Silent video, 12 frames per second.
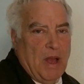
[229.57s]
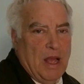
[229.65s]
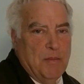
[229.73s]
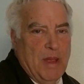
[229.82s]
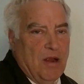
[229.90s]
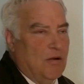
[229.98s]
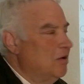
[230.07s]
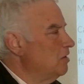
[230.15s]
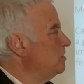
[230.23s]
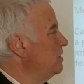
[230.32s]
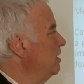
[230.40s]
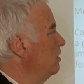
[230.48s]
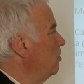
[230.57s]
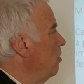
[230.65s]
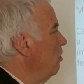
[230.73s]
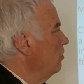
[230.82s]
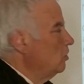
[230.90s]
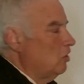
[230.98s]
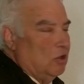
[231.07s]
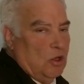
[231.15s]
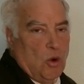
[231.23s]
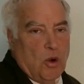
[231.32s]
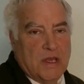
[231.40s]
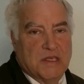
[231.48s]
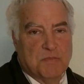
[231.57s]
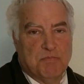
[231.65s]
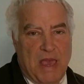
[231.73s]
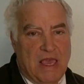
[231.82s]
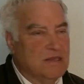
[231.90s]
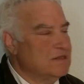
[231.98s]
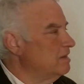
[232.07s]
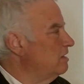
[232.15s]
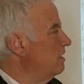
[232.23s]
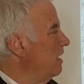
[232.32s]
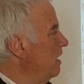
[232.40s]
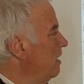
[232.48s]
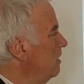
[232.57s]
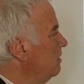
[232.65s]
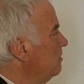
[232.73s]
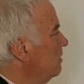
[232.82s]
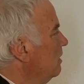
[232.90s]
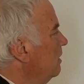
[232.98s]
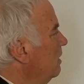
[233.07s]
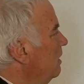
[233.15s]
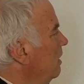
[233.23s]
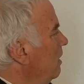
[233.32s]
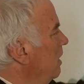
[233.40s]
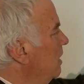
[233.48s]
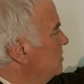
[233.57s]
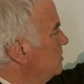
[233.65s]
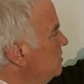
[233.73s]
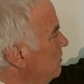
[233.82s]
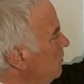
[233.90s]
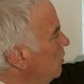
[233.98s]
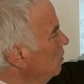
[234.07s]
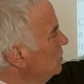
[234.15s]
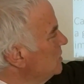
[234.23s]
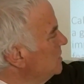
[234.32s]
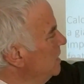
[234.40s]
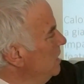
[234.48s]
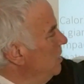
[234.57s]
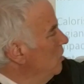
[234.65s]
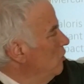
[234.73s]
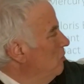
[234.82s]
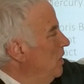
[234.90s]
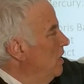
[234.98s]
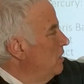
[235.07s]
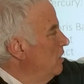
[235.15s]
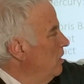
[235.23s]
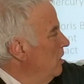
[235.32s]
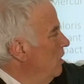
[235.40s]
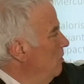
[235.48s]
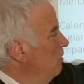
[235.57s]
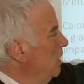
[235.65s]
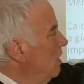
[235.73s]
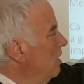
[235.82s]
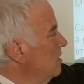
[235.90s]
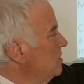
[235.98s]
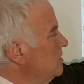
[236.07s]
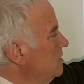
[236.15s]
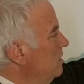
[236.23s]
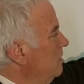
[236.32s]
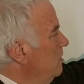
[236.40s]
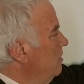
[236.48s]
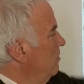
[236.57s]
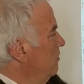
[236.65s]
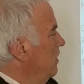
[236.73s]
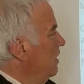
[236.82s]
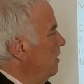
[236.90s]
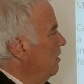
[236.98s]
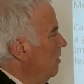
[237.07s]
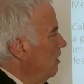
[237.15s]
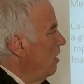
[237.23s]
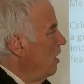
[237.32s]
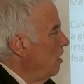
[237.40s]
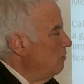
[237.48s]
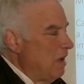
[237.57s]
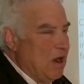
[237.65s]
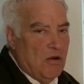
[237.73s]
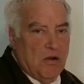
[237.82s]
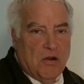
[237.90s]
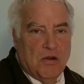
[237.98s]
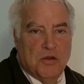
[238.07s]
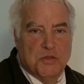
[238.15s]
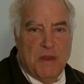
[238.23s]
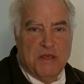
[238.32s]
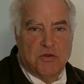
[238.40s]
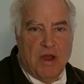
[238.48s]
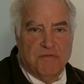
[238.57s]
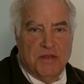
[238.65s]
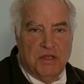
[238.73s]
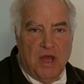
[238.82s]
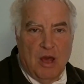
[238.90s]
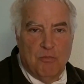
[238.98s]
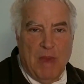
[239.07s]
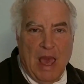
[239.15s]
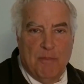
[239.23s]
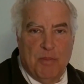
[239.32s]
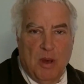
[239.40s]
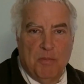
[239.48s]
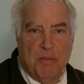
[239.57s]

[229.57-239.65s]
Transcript: by Mariner 10 called Caloris Basin, and it's difficult to see here, but because the Mariner spacecraft did not map